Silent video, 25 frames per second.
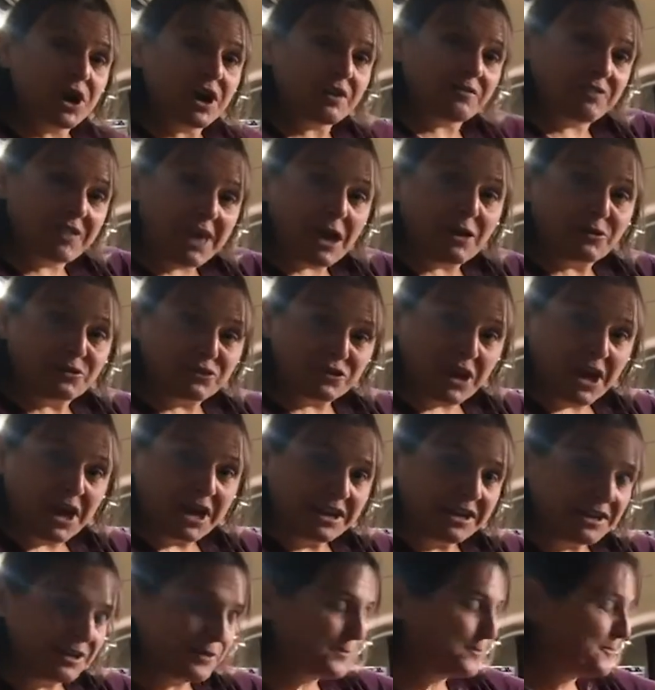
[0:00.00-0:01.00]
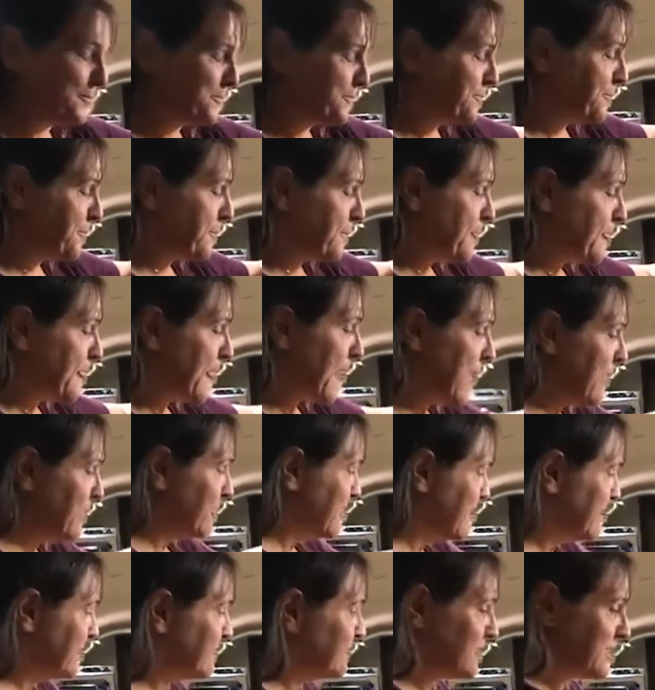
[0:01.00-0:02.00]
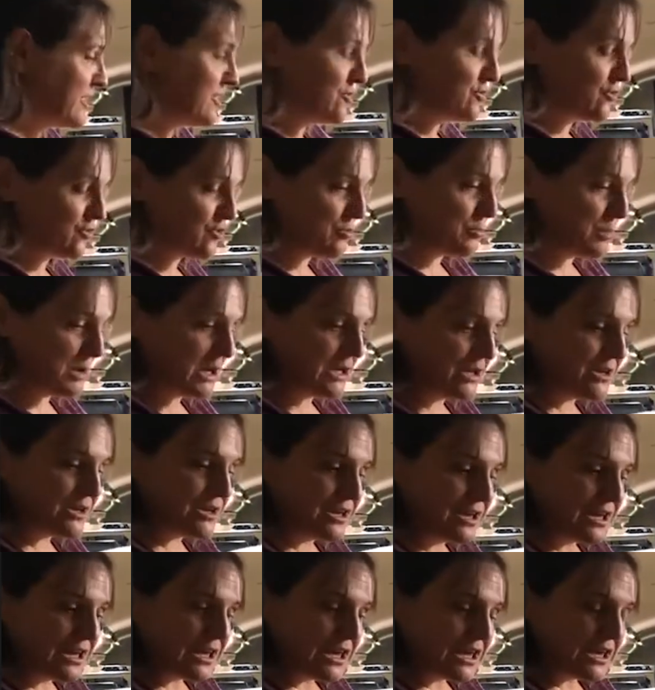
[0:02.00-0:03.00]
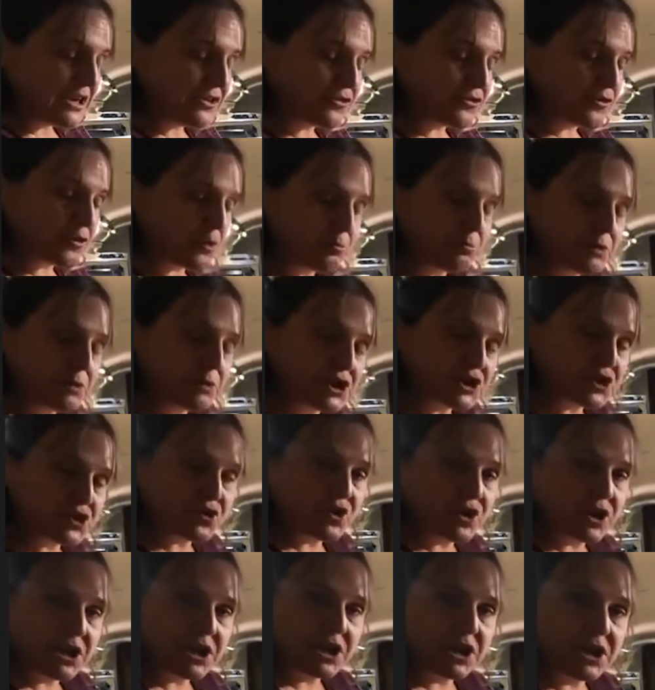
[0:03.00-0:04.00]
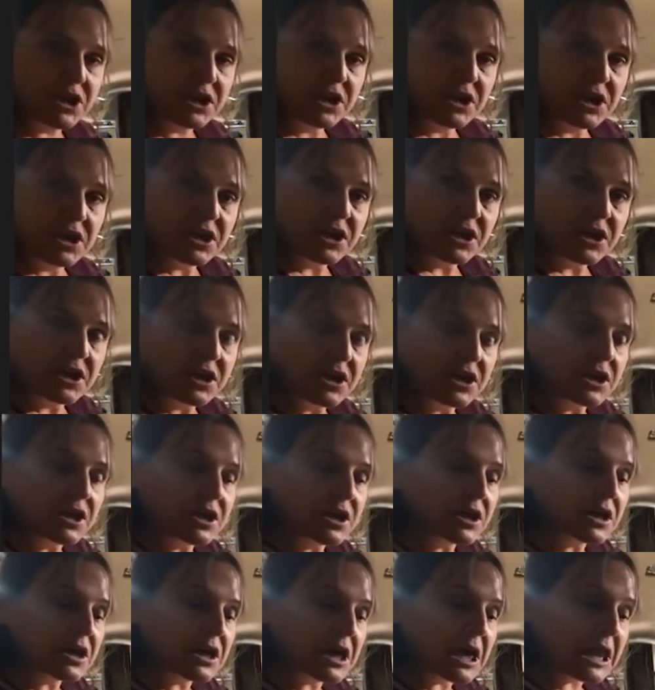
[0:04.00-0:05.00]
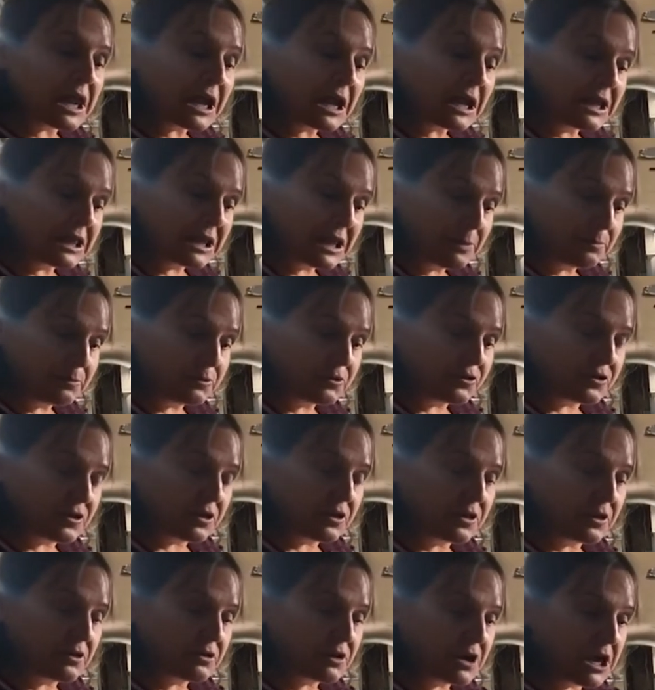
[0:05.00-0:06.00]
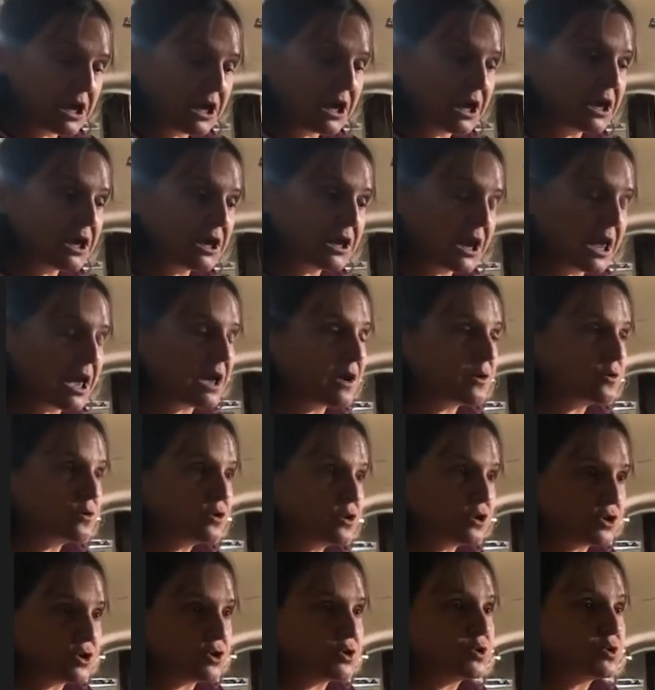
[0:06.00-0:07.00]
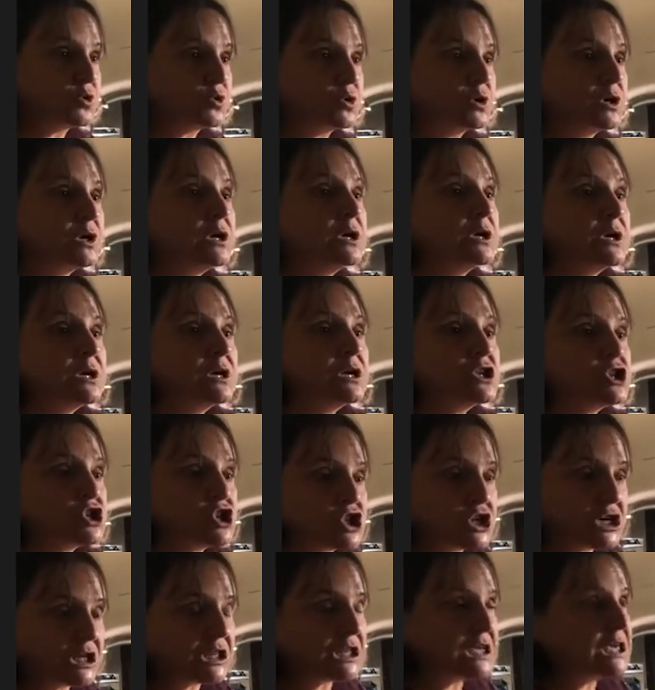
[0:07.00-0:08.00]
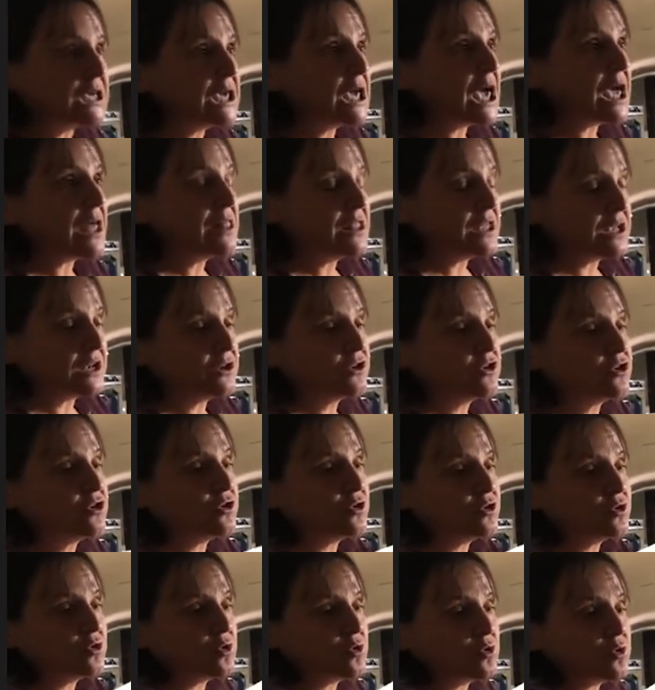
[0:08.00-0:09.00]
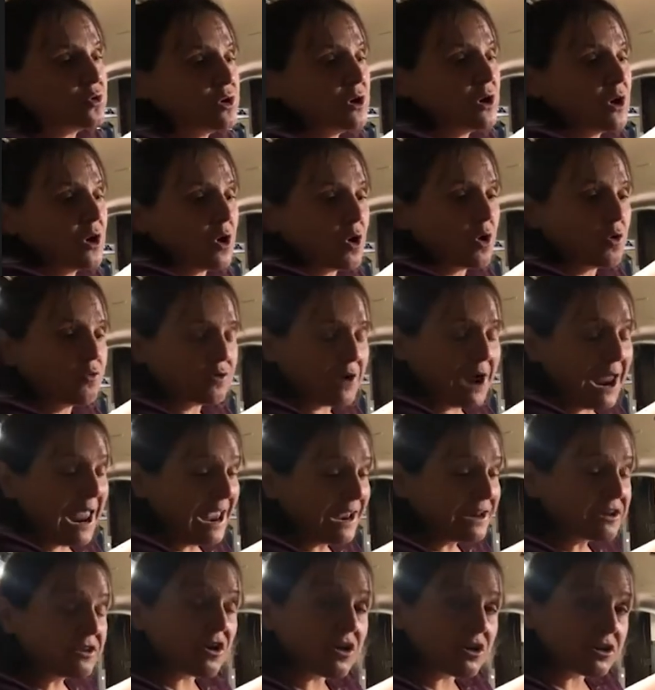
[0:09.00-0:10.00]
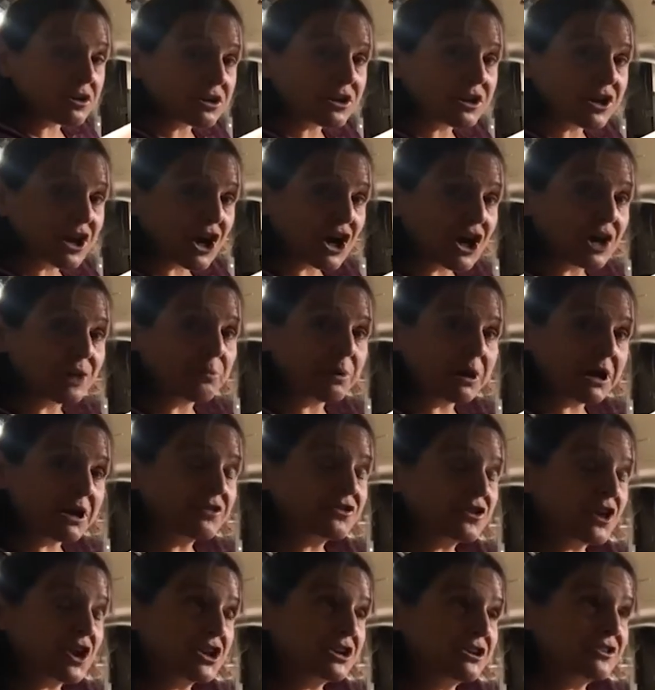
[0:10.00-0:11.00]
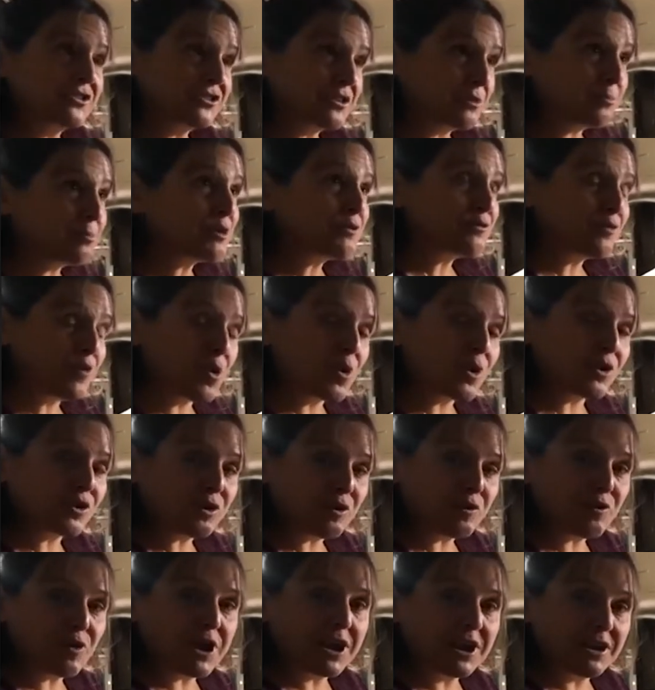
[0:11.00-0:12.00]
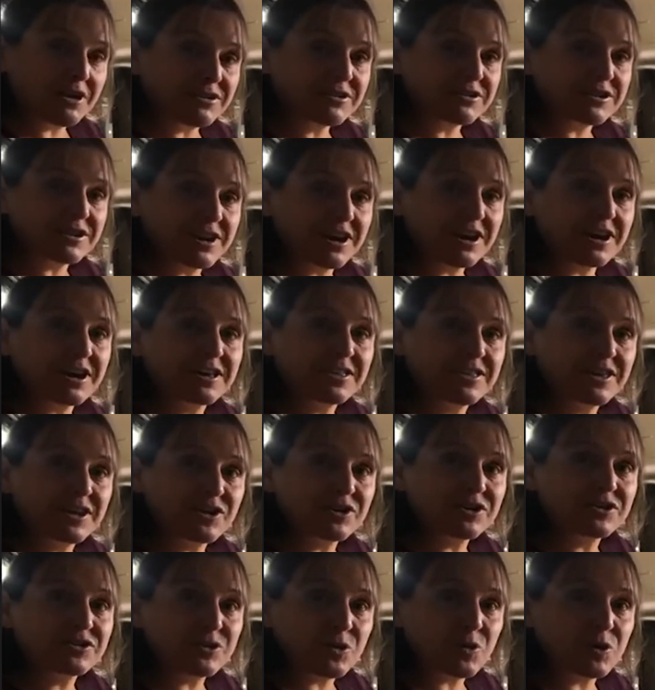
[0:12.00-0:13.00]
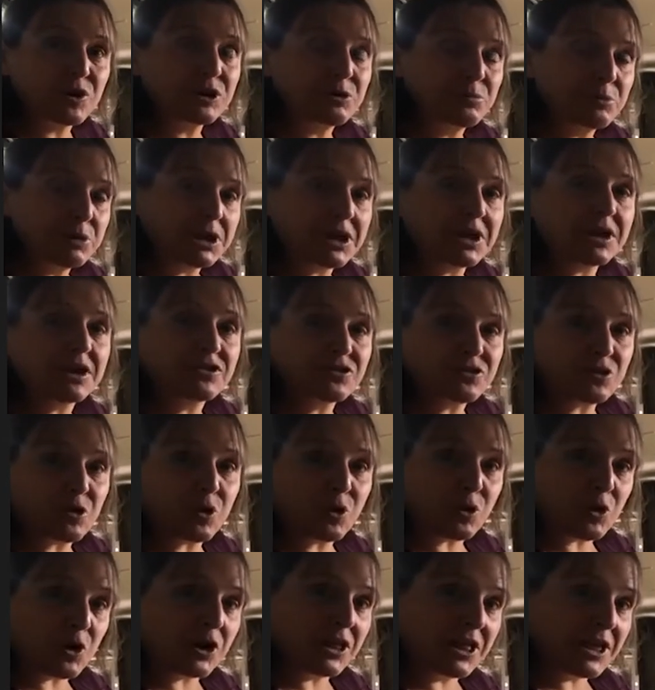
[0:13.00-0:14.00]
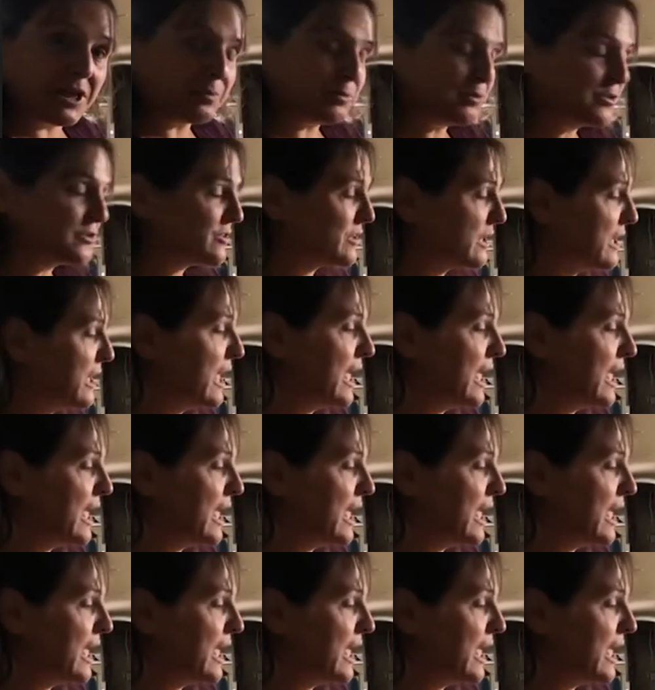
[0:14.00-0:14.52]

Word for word: of the outside. And this instrument is for measuring an eclipse. They're taking it down to Chile and then to over Antarctica, because on December fourth over Antarctica, there is going to be a solar eclipse.